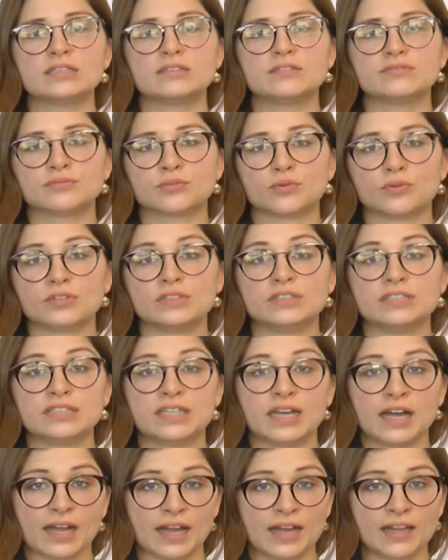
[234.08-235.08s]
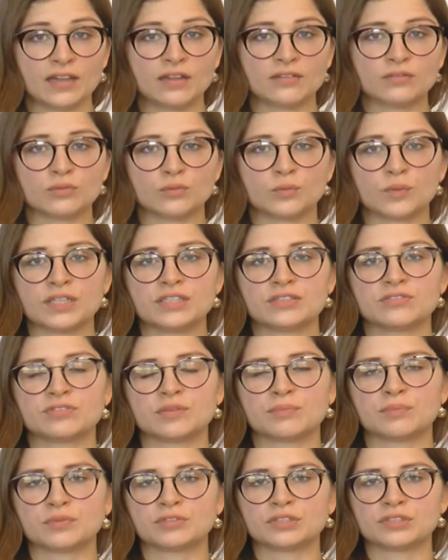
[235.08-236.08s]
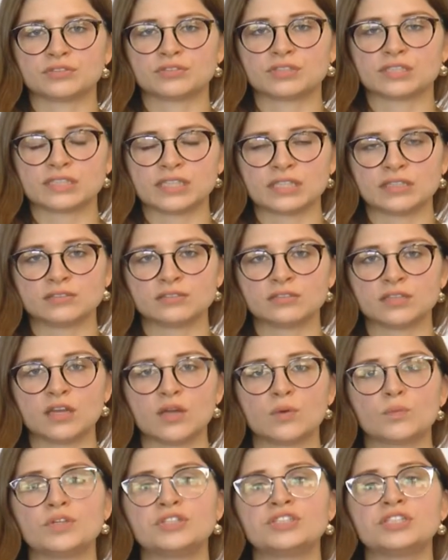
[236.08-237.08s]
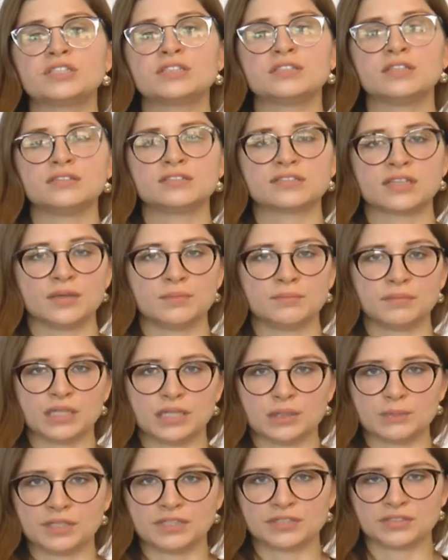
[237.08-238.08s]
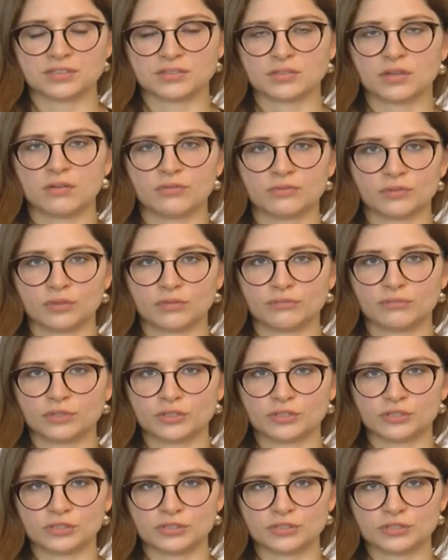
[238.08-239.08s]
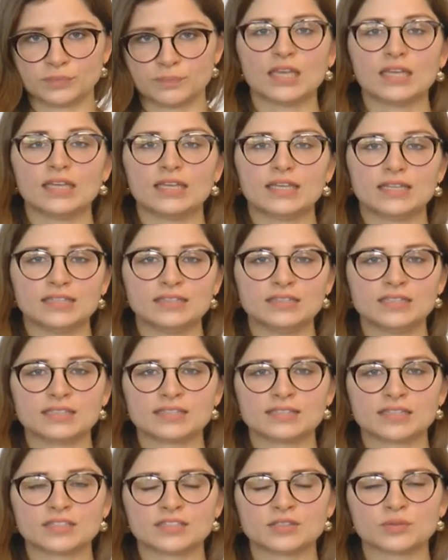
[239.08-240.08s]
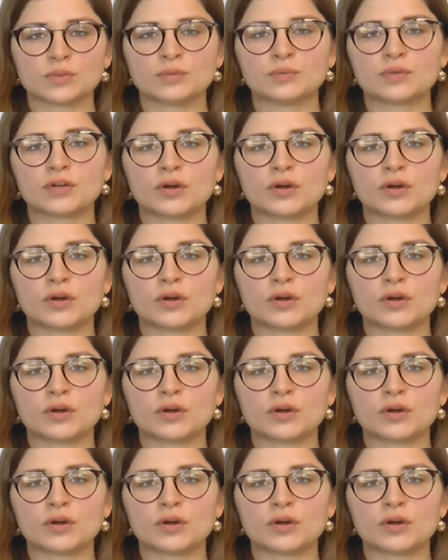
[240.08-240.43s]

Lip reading: for the high-level waste repository cell, which is the 10 millimeters of convergence. In this test, we were